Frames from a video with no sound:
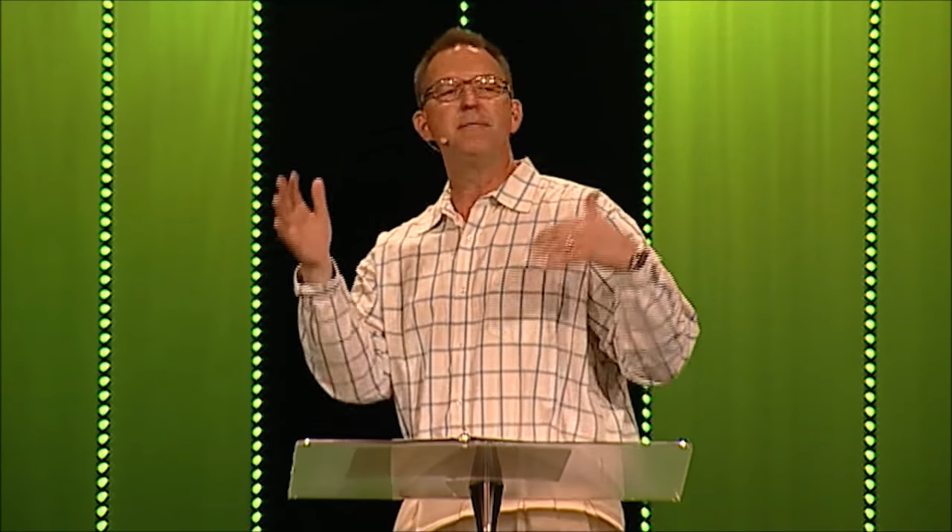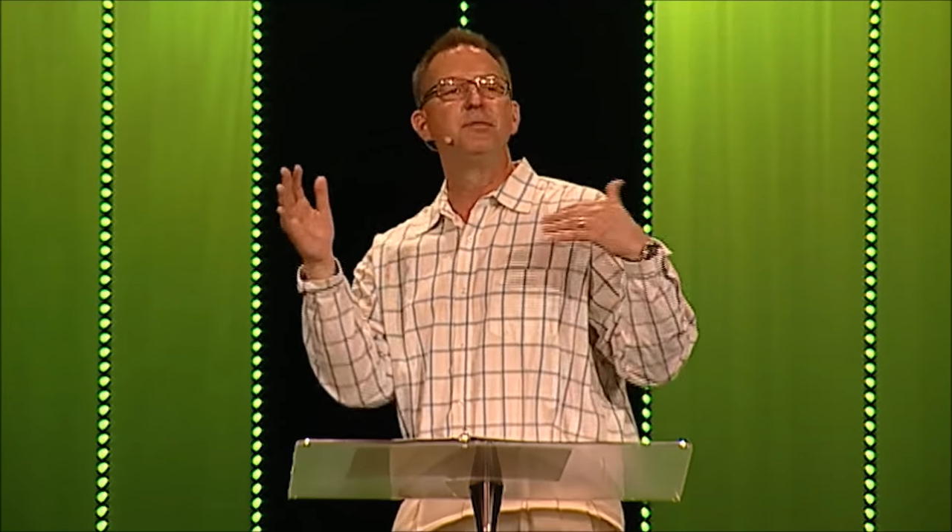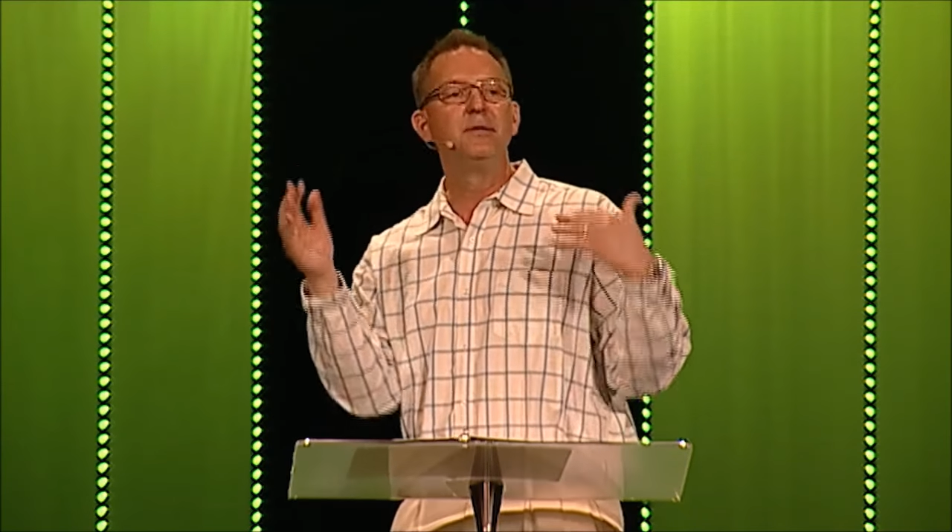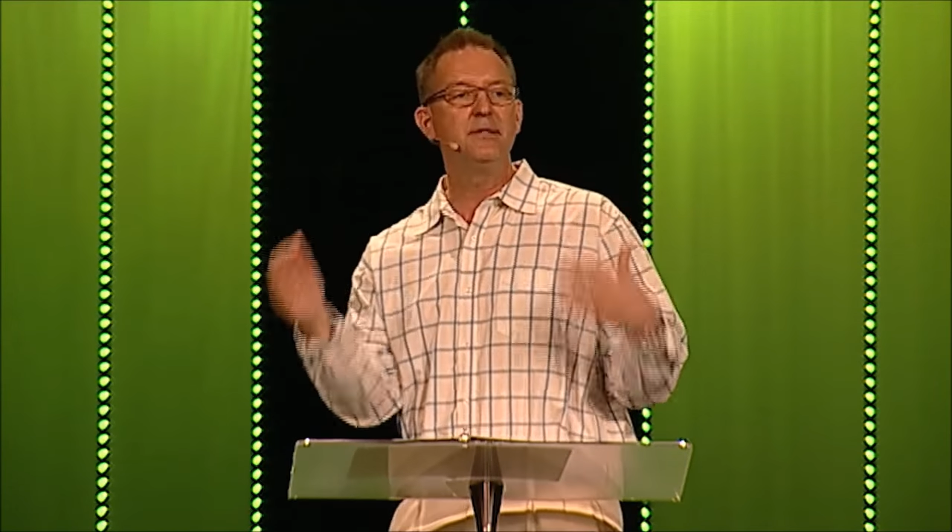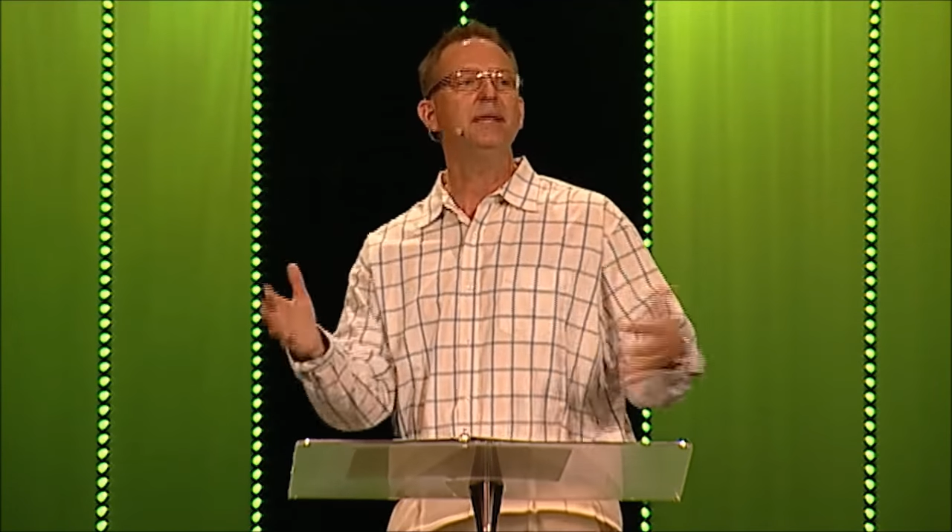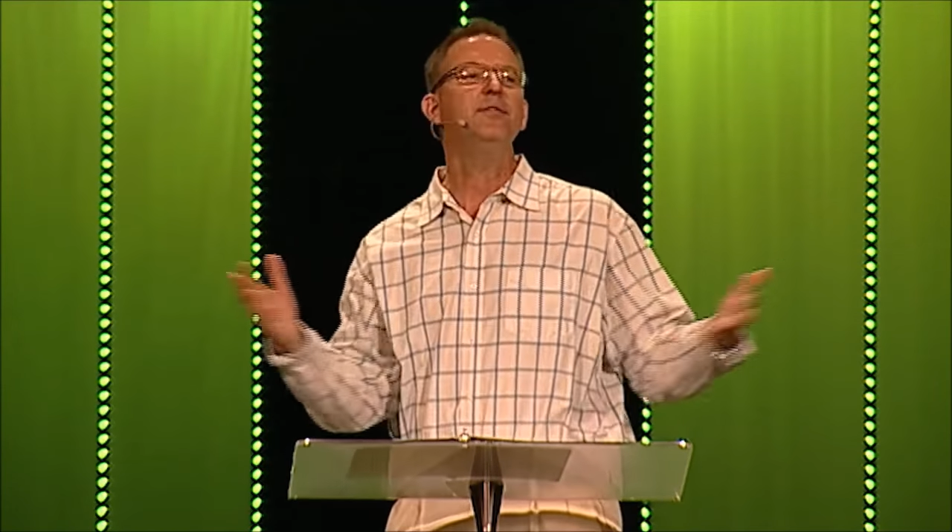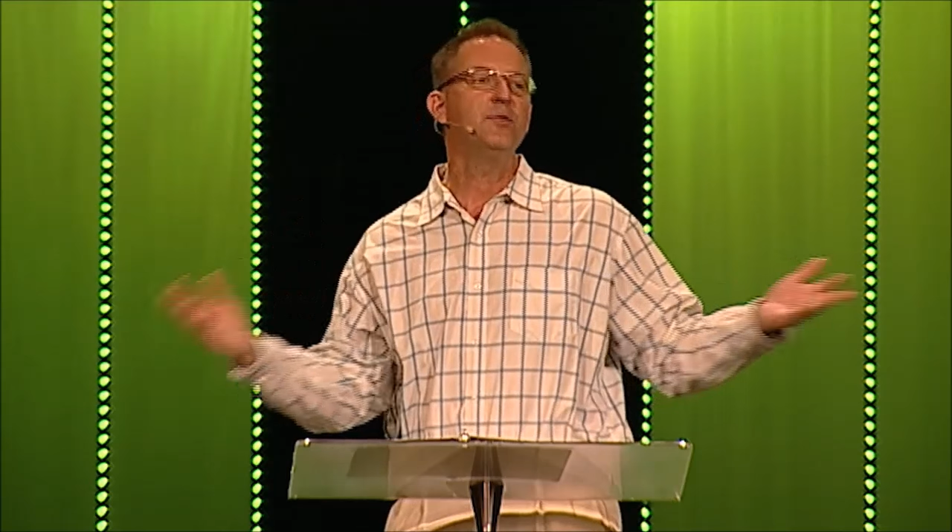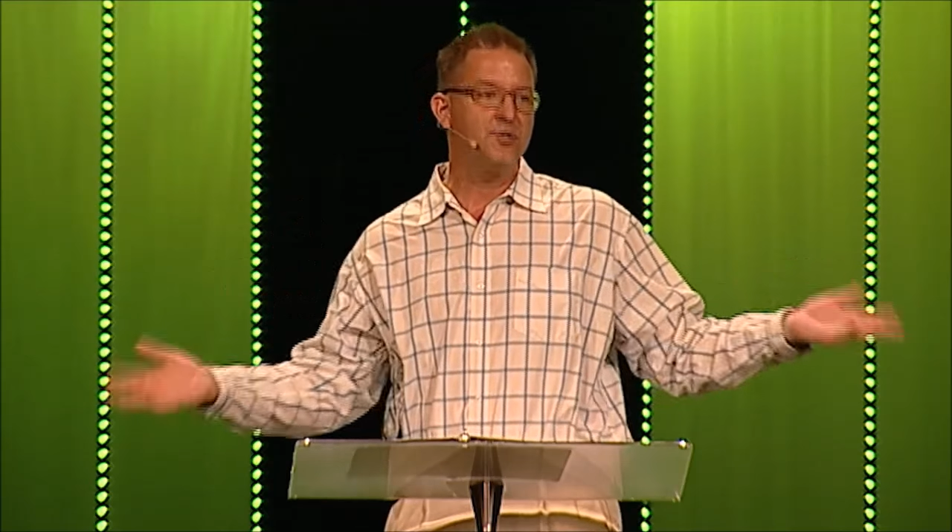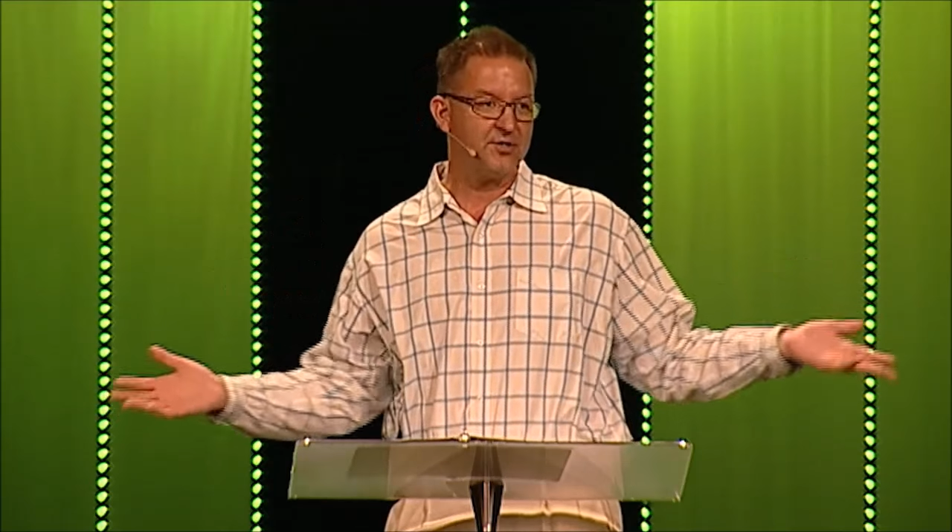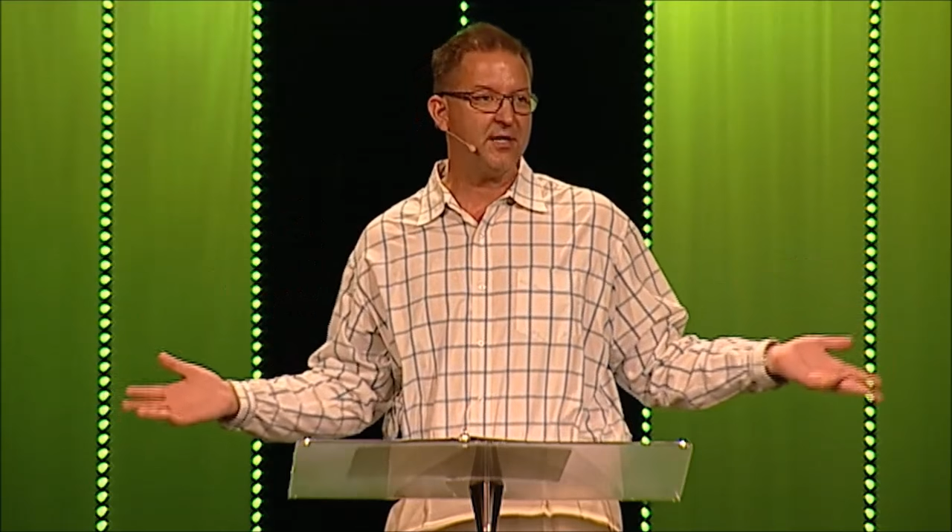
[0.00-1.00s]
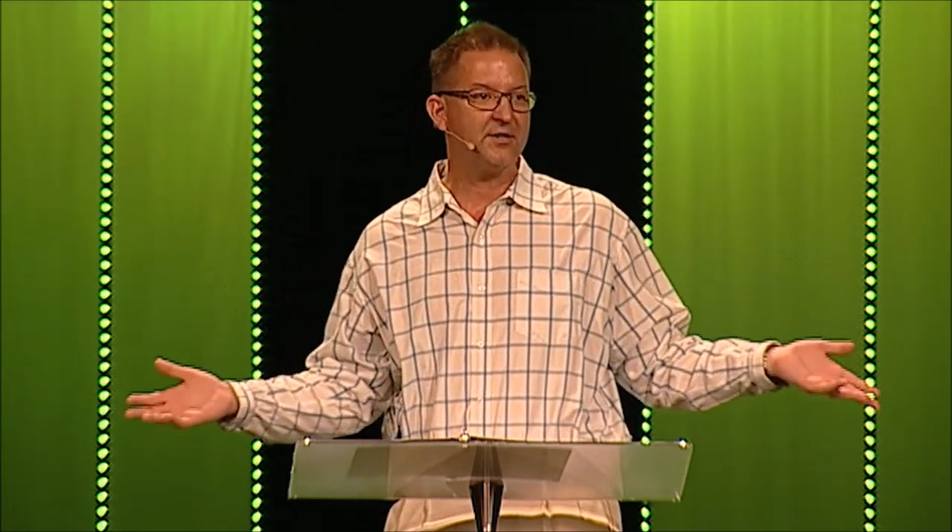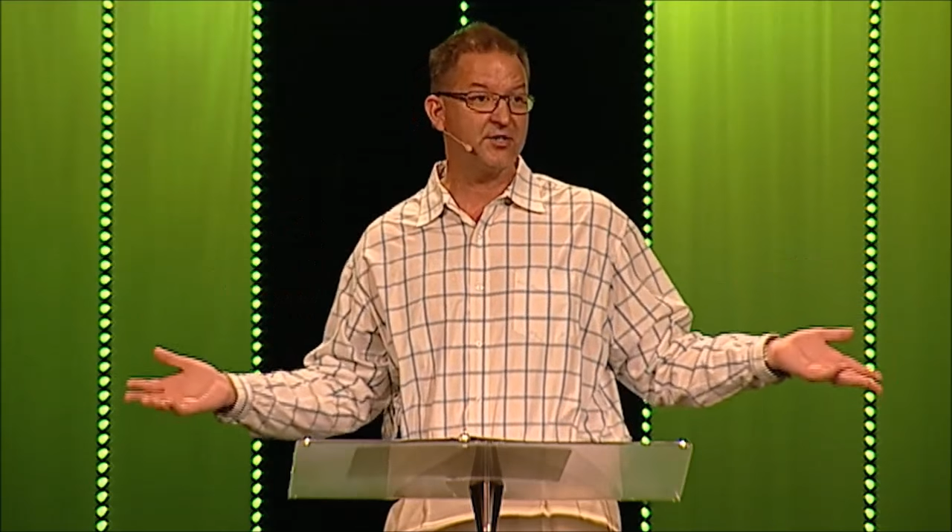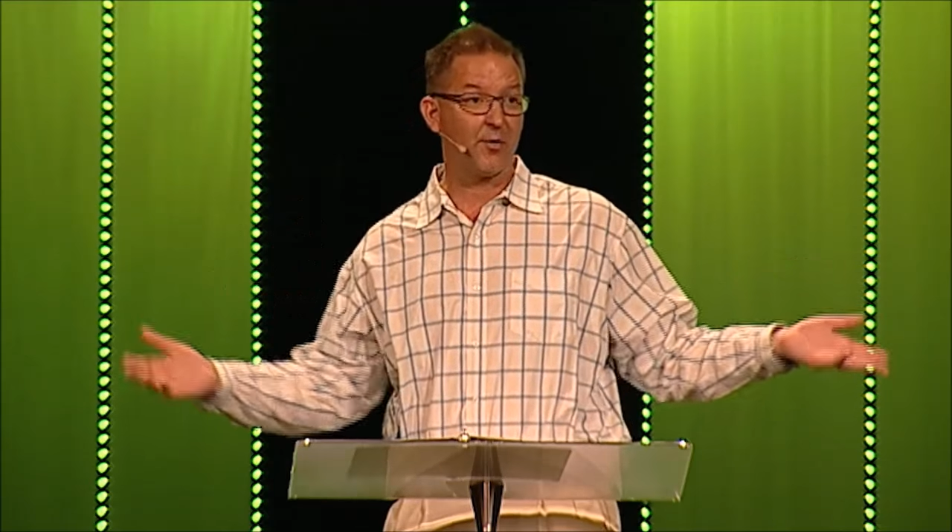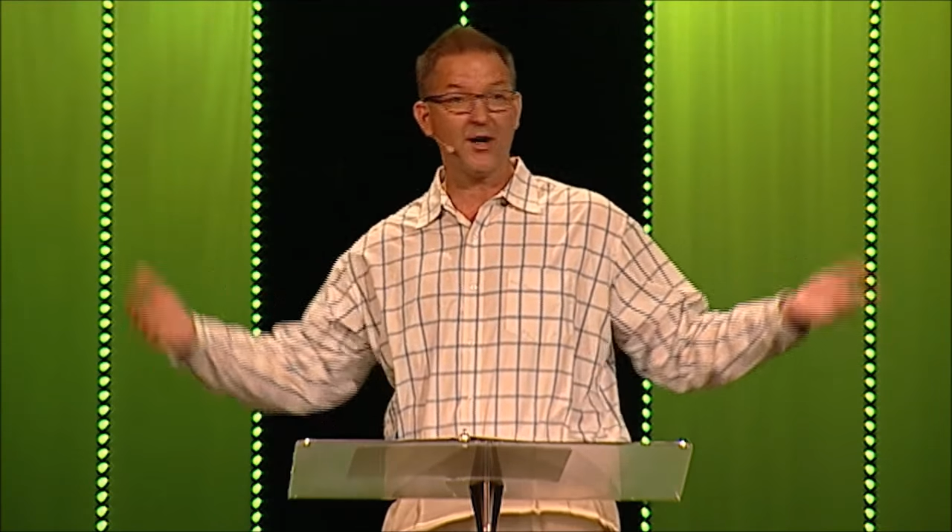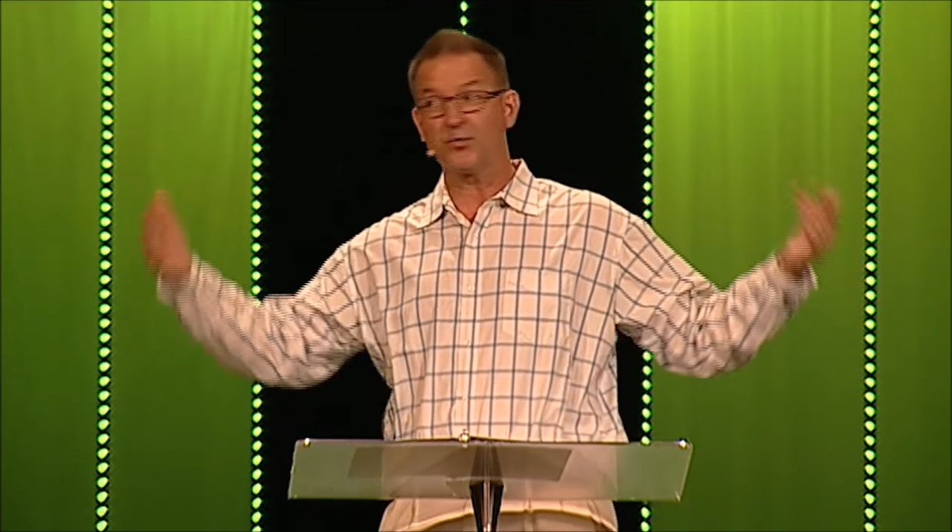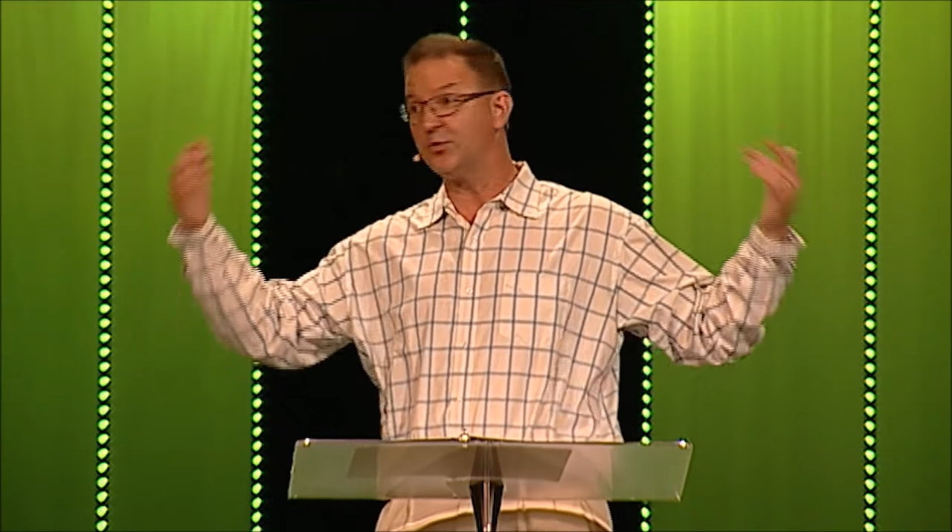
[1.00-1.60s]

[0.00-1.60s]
believer in Jesus Christ,